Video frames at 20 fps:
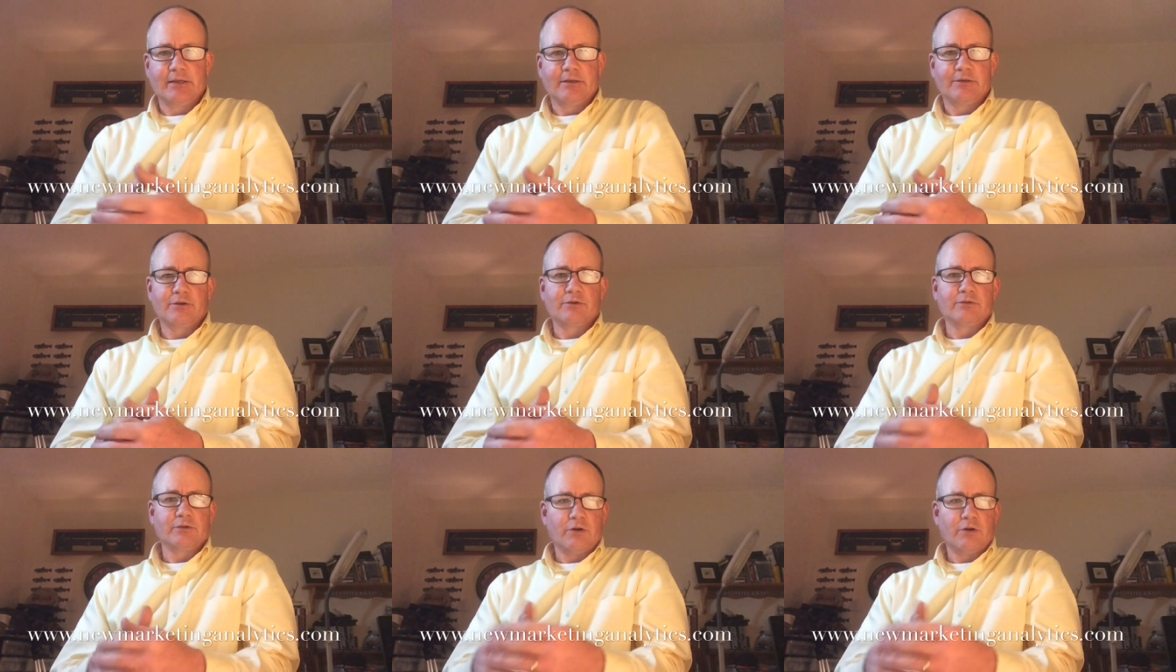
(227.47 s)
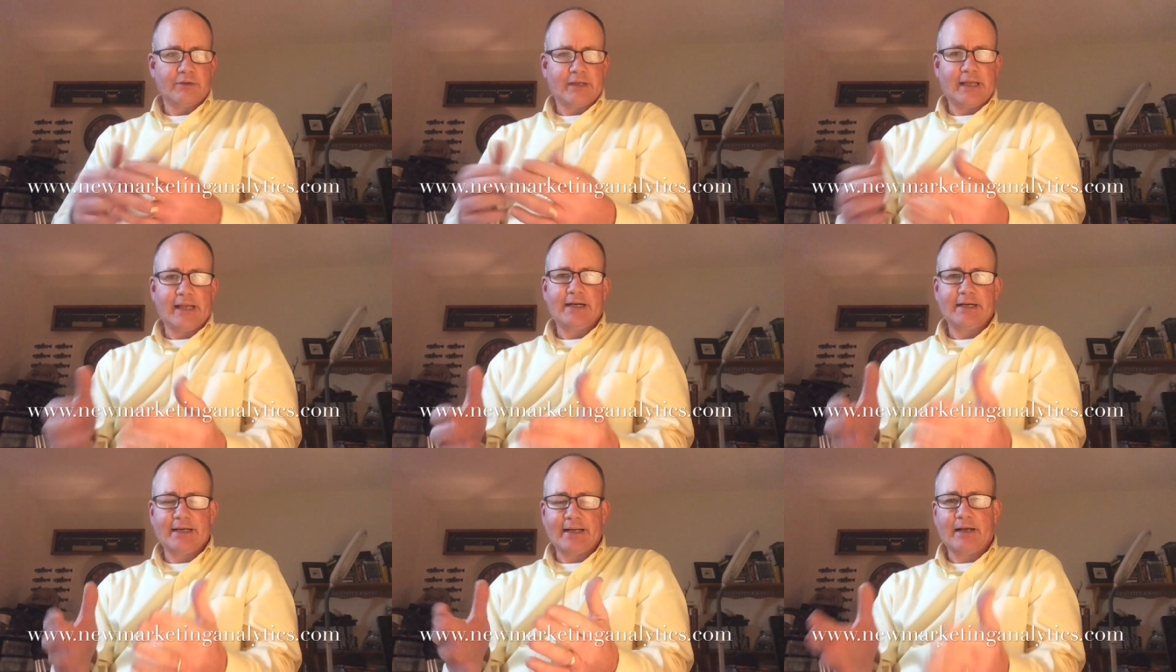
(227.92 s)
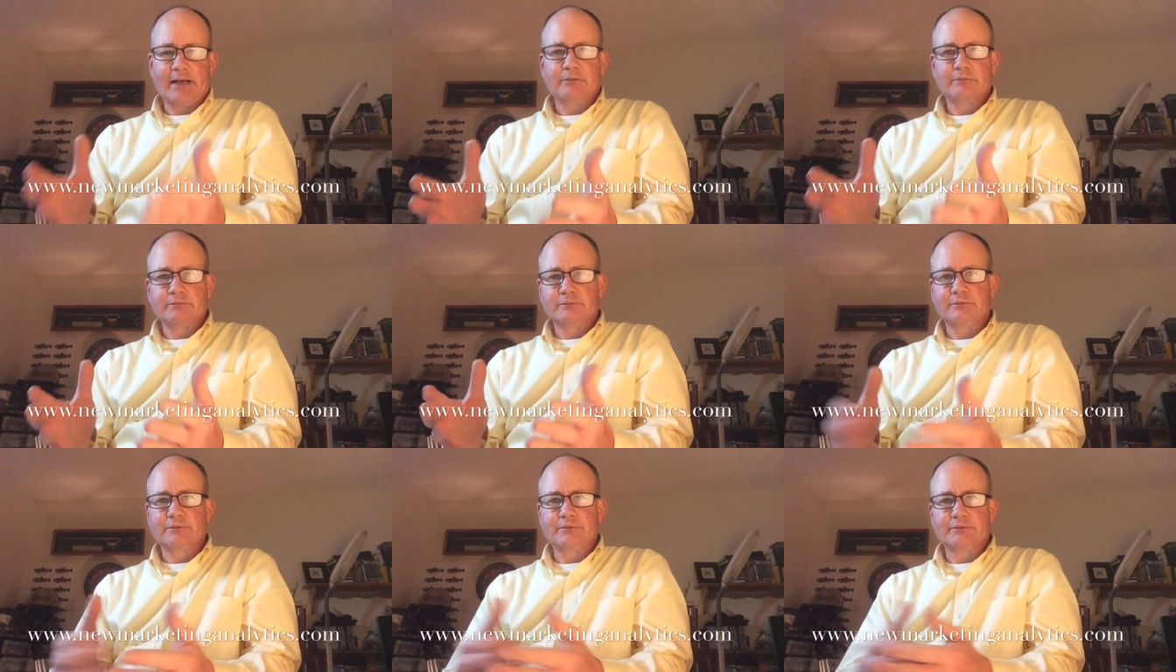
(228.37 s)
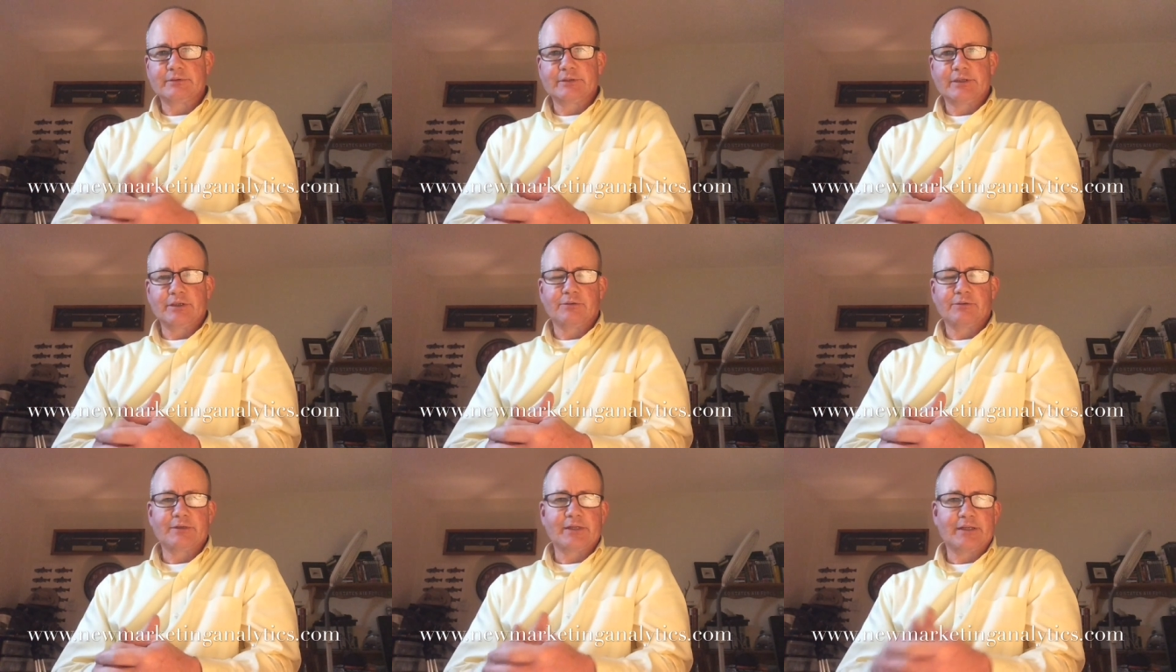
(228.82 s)
They're located out in,
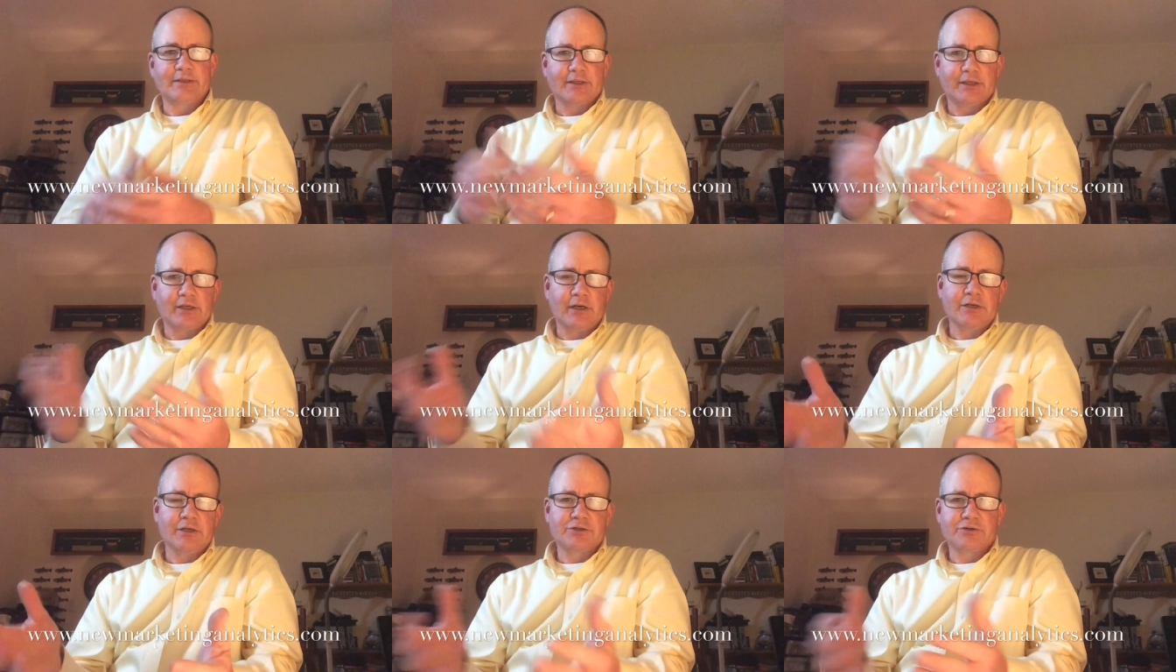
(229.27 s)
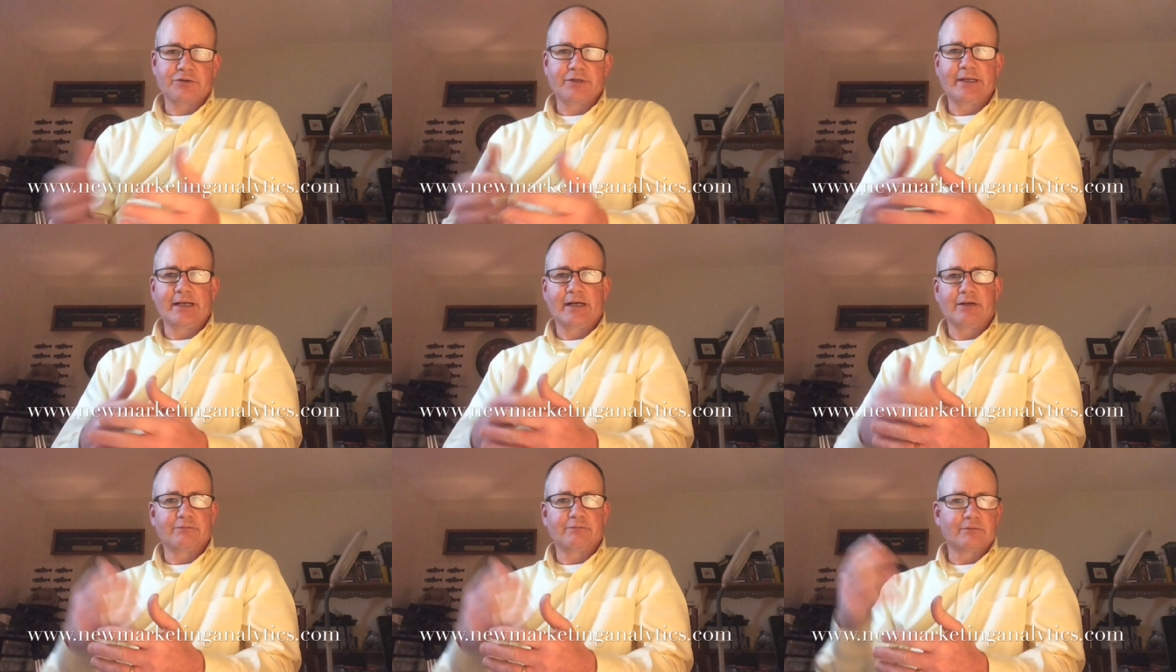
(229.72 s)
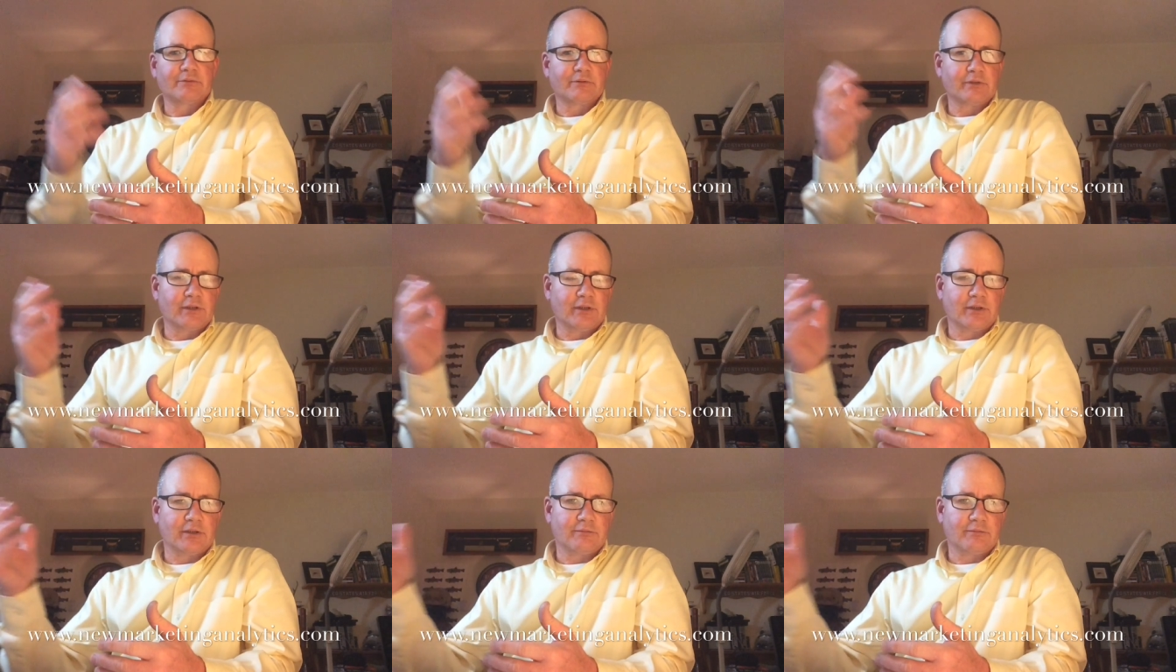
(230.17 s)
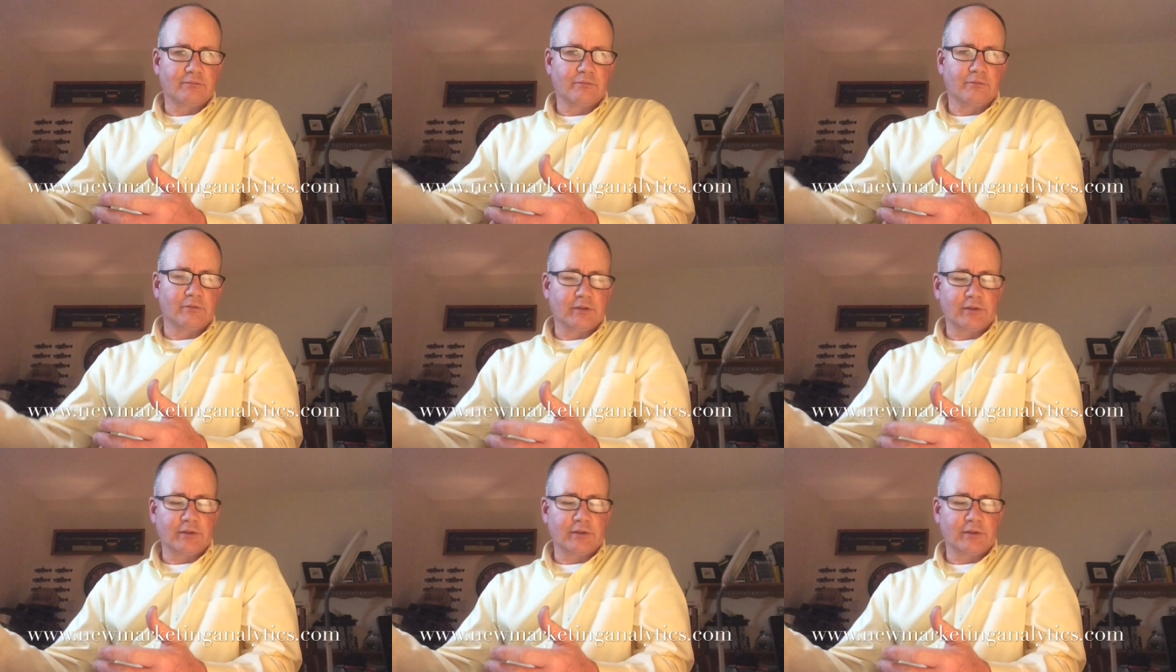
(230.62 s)
you know, in the country, out in uh,